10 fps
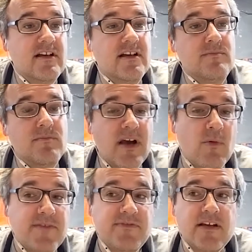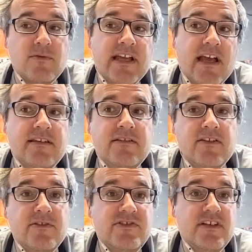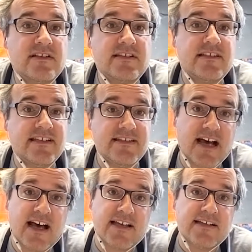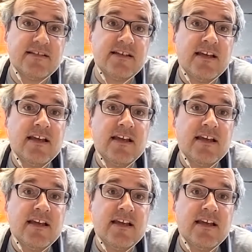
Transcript: Um, my wife and I, we had another son and he died.